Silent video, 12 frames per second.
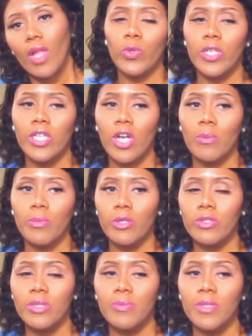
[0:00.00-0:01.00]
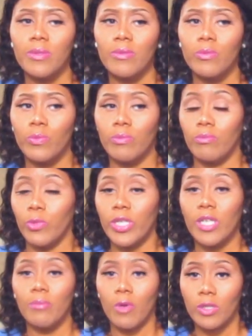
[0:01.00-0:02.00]
We are built to be,
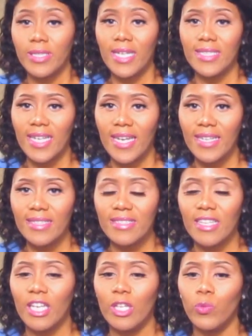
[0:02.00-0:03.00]
we can multitask